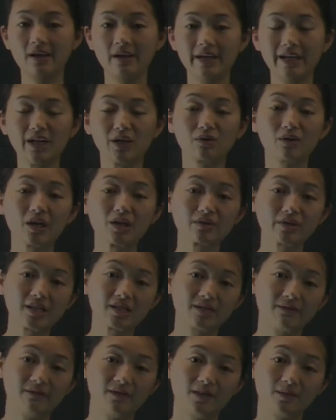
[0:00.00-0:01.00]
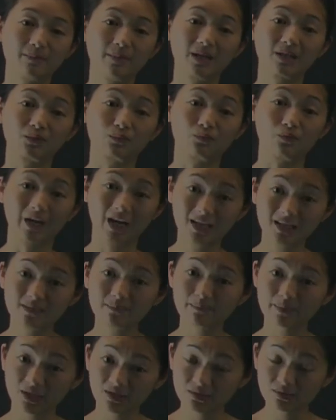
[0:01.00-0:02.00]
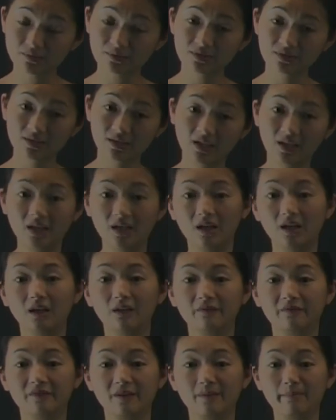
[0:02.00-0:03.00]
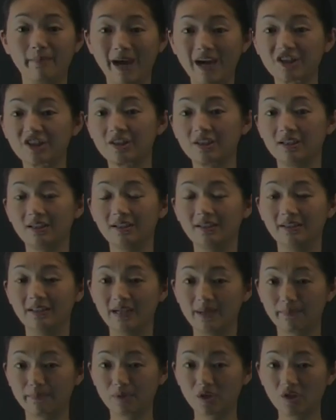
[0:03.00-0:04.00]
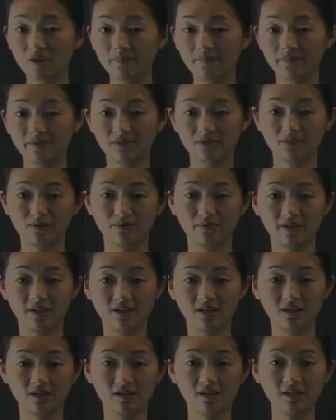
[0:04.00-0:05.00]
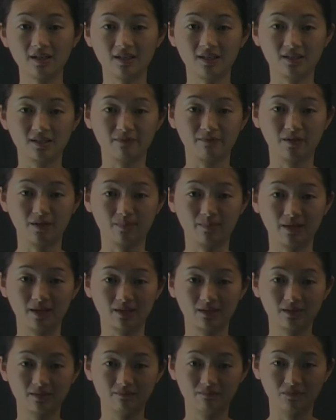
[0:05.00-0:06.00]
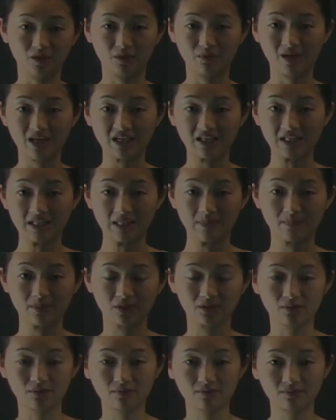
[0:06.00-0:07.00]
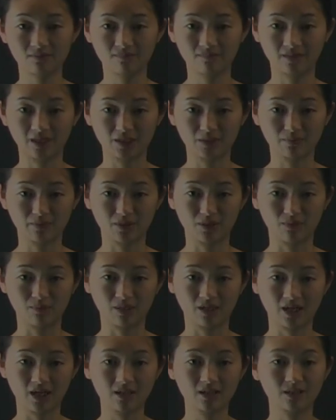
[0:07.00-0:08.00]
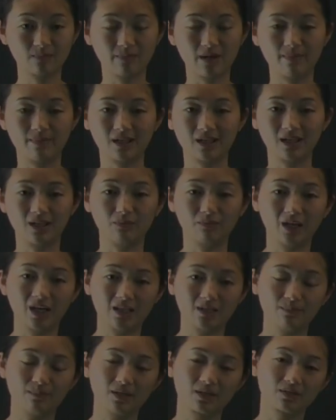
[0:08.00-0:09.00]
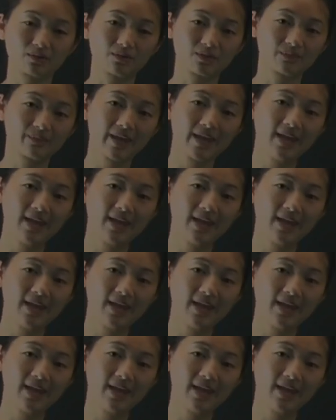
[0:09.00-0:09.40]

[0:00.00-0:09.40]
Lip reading: In contrast, if you had picked random pixels of the matching number, so here is if you had picked 18 pixels, that's what you would get by picking random pixels.